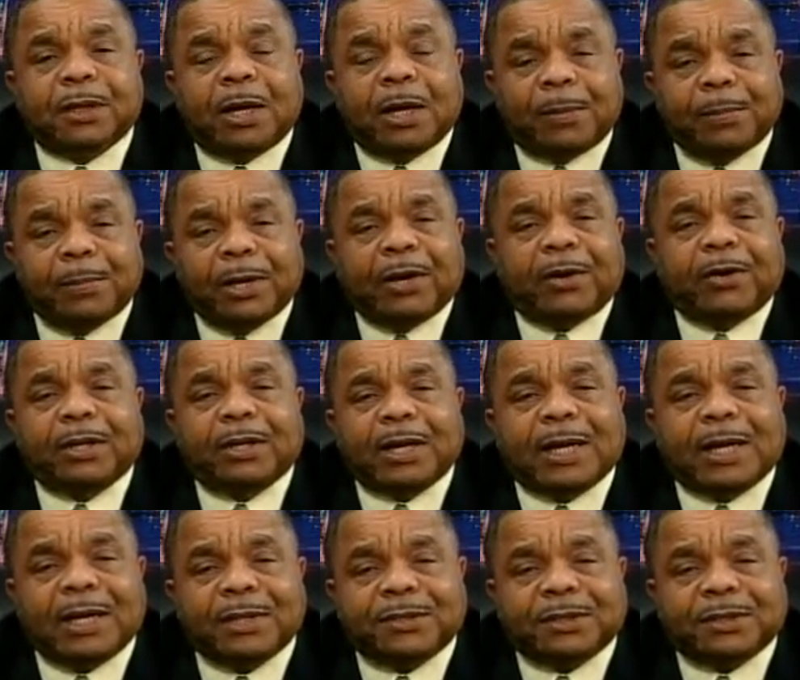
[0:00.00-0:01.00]
America
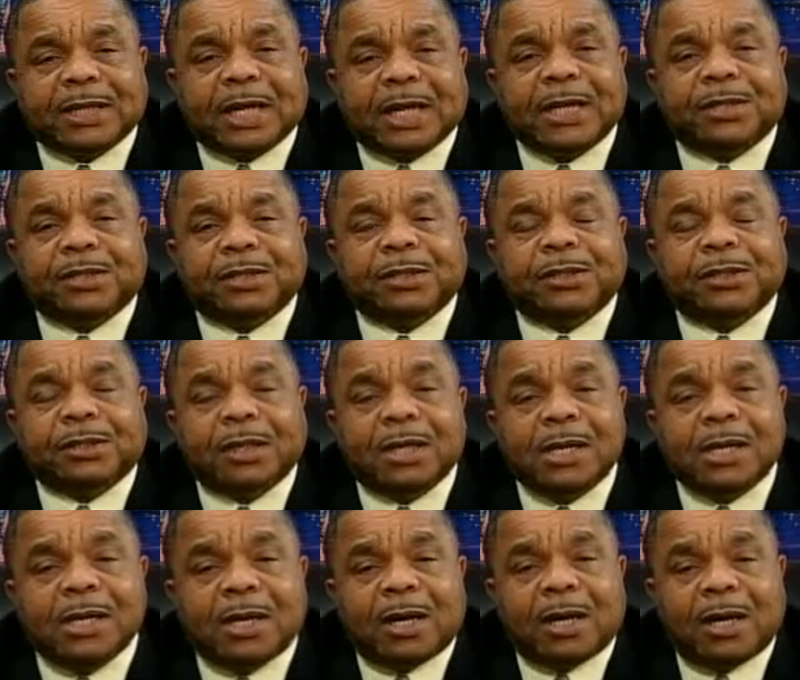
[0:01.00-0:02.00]
has sanctions
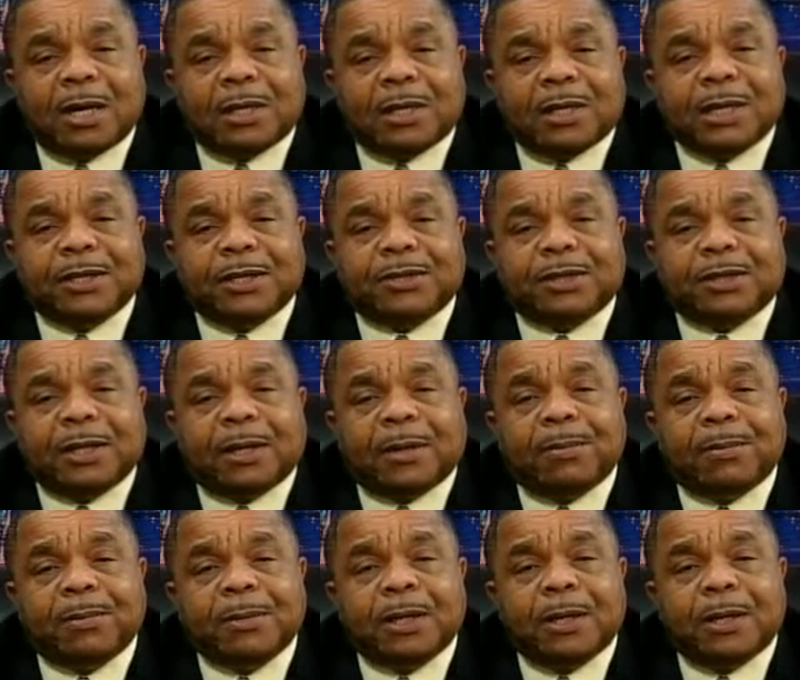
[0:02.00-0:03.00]
against
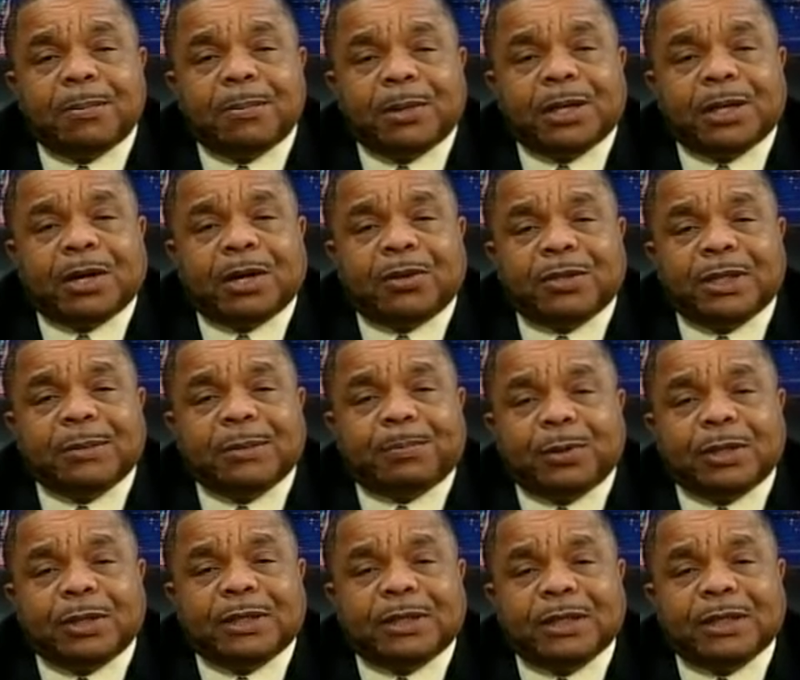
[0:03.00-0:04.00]
him because he
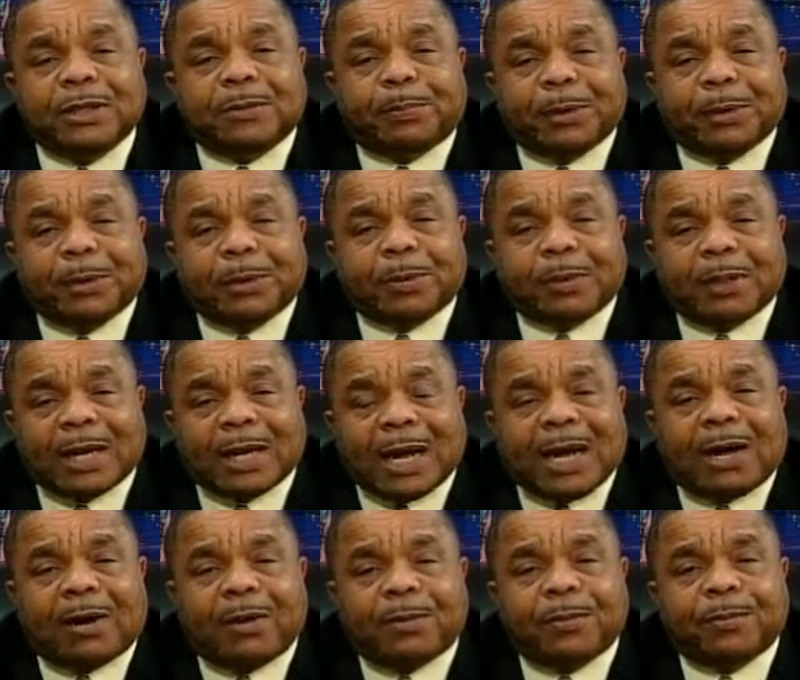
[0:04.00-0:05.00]
put these people
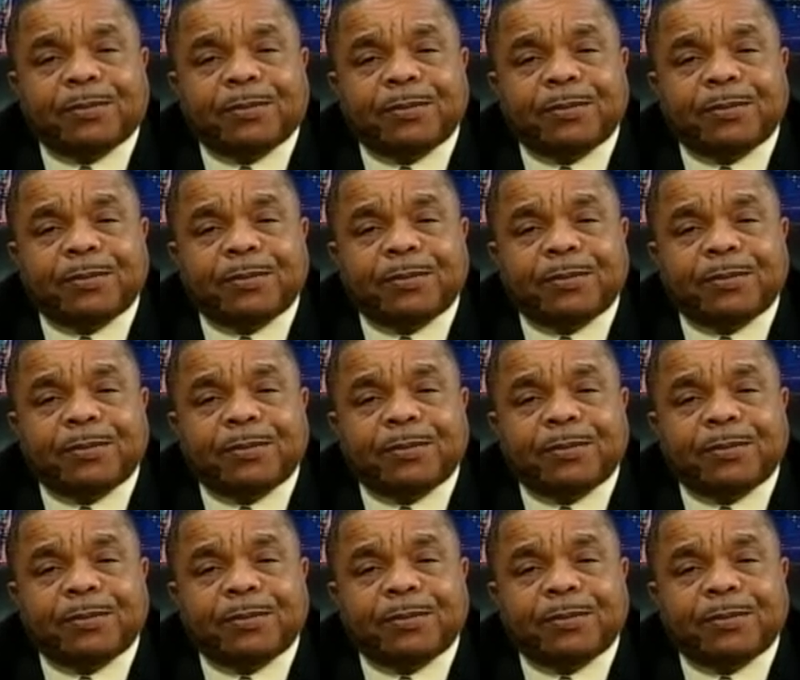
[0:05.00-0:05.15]
out